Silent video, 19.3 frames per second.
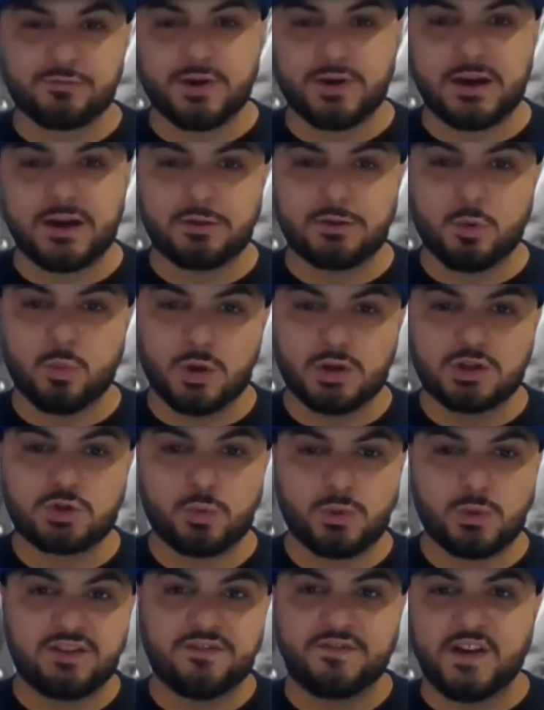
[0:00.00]
around the
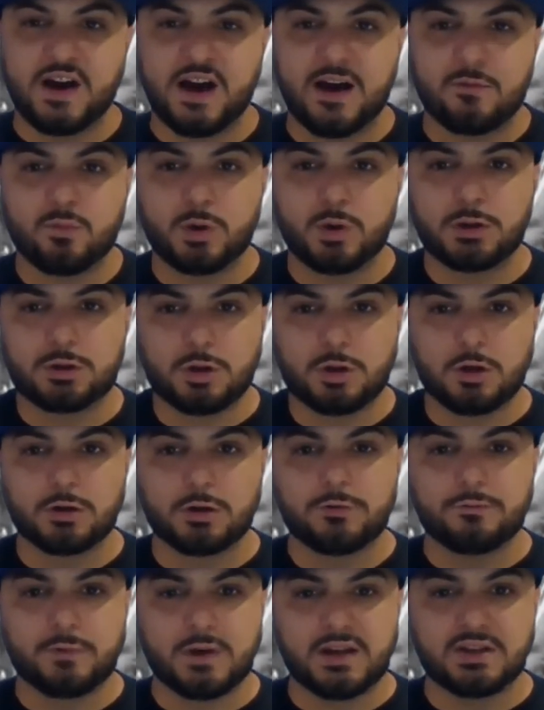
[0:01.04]
125,
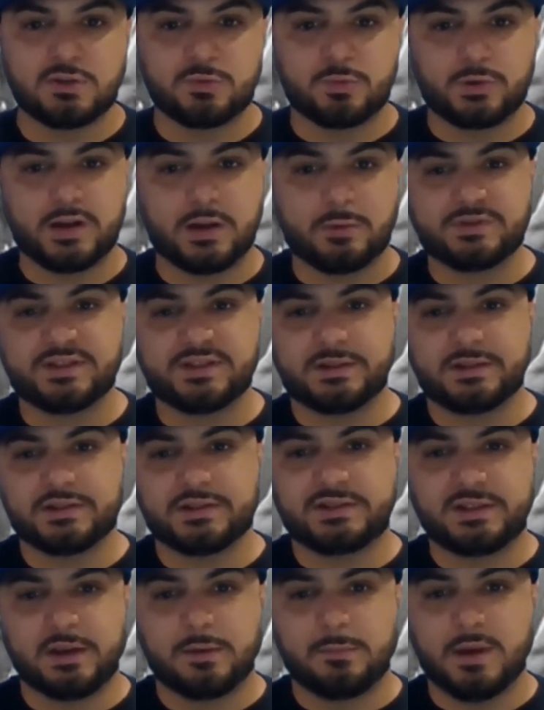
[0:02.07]
130 range when I was in the
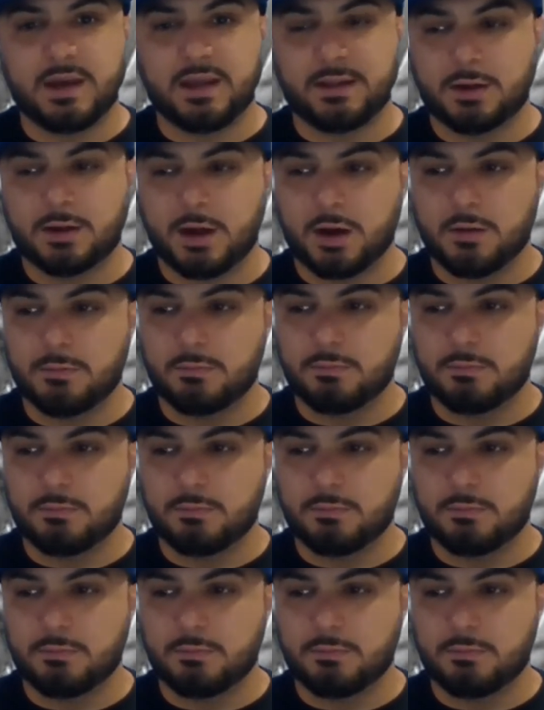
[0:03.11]
gym. And